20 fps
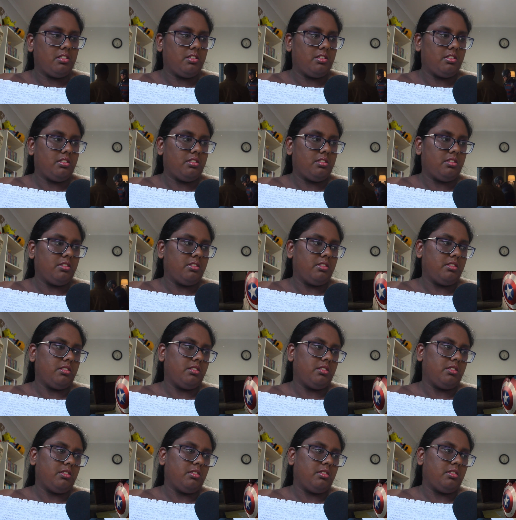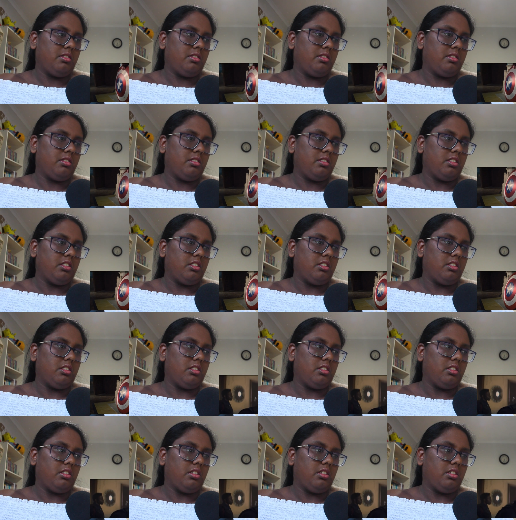
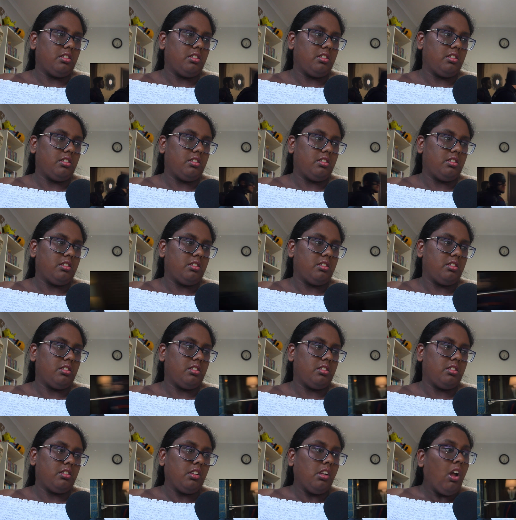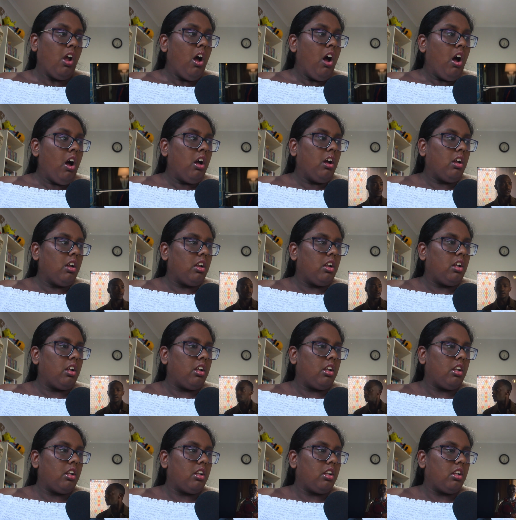
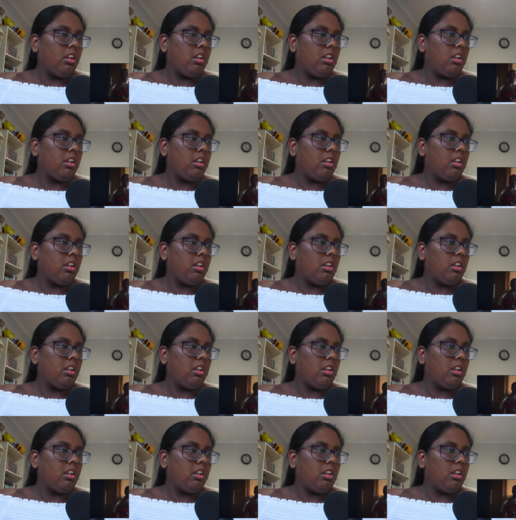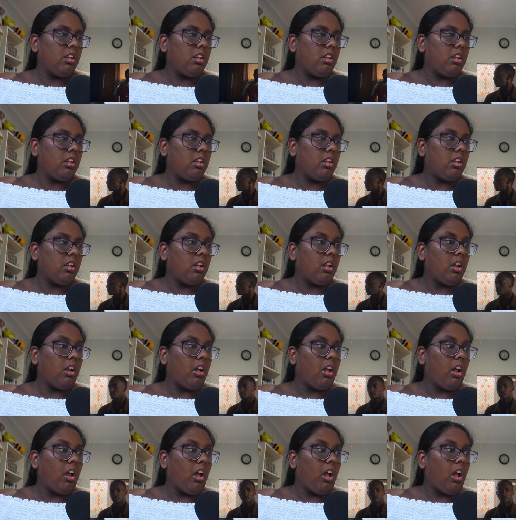Nobody speaks.